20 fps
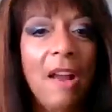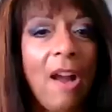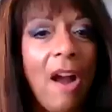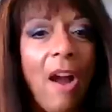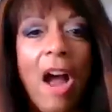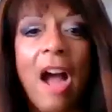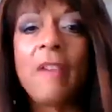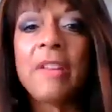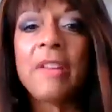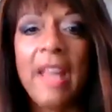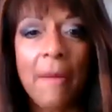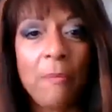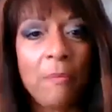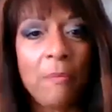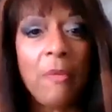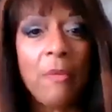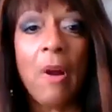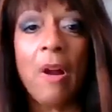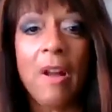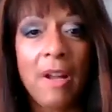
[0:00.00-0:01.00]
Thousands
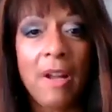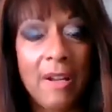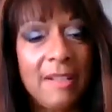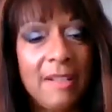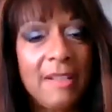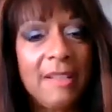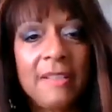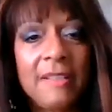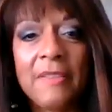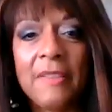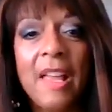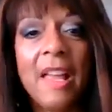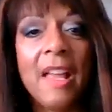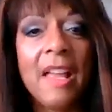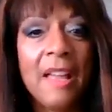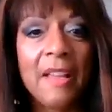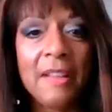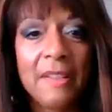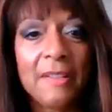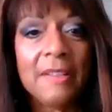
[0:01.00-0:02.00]
and thousands of
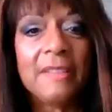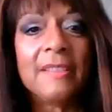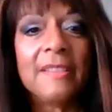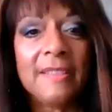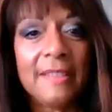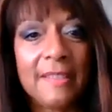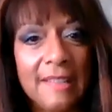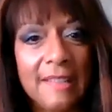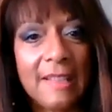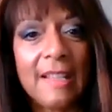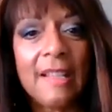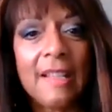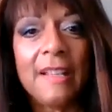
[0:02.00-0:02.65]
people come.